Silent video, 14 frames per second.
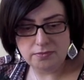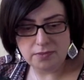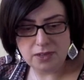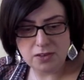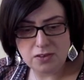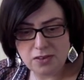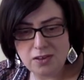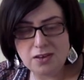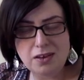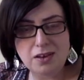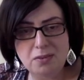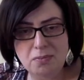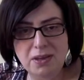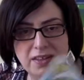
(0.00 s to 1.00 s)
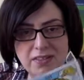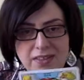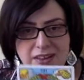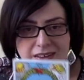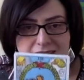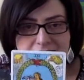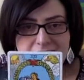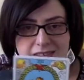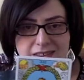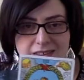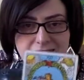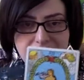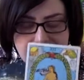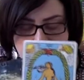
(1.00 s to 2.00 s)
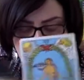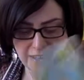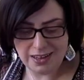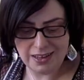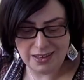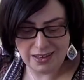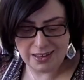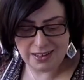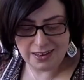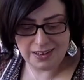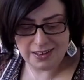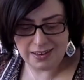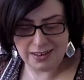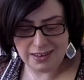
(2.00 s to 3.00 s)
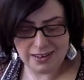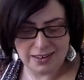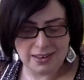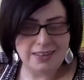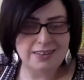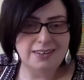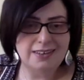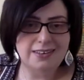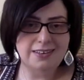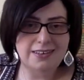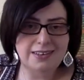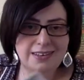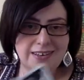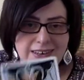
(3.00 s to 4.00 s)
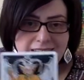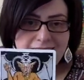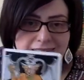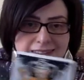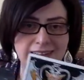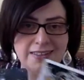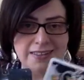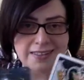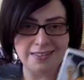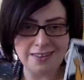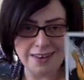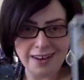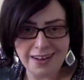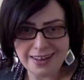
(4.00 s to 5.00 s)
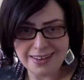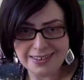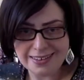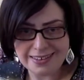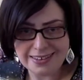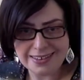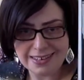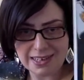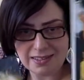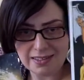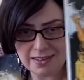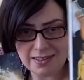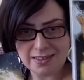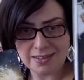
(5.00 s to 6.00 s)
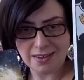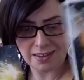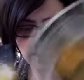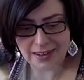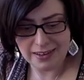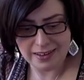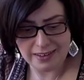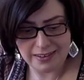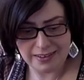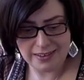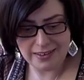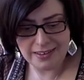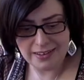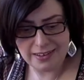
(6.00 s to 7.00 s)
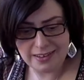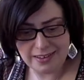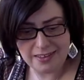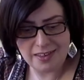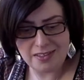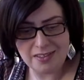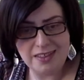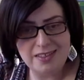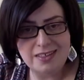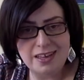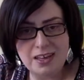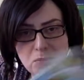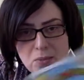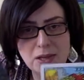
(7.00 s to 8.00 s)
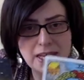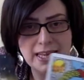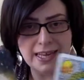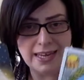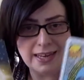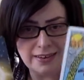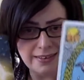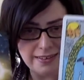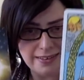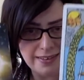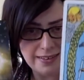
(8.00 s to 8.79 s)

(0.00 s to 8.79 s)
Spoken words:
Because you're going to be this. Let this die. Let this die. So this can begin.